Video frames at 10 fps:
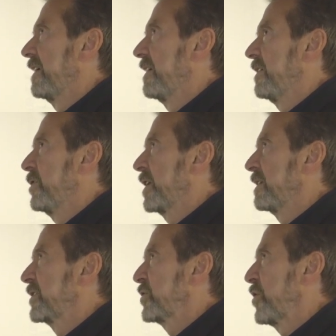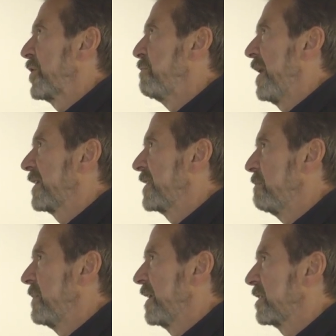you can sort of make
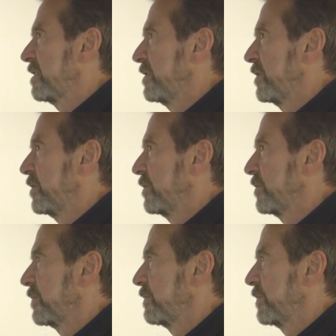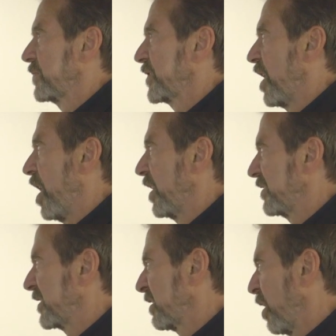them into
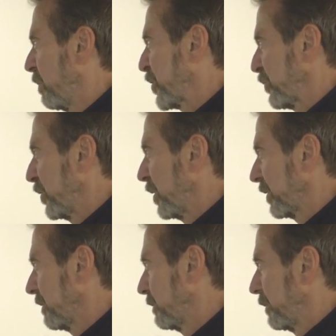solid sculptural